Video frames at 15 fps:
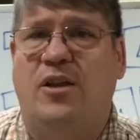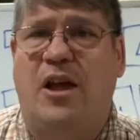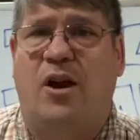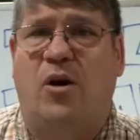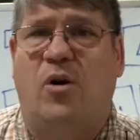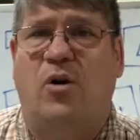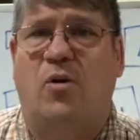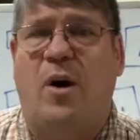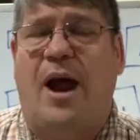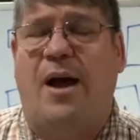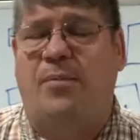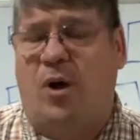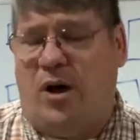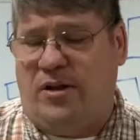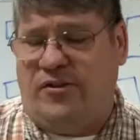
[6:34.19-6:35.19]
that'll
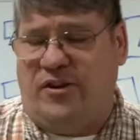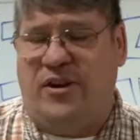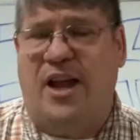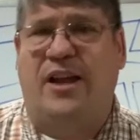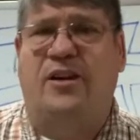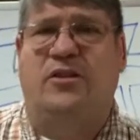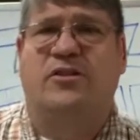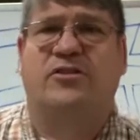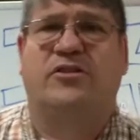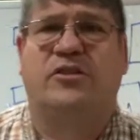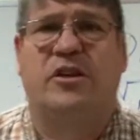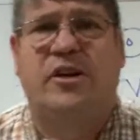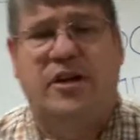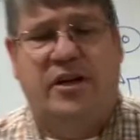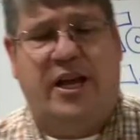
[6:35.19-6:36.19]
grab onto nails,
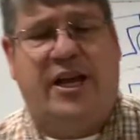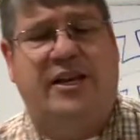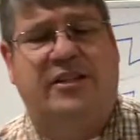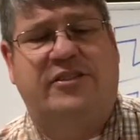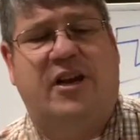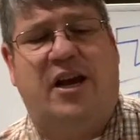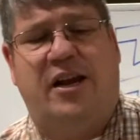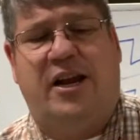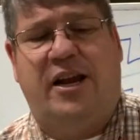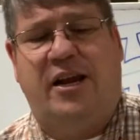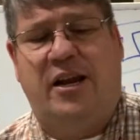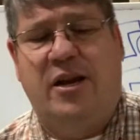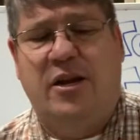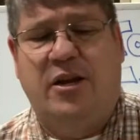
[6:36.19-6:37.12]
and it's got a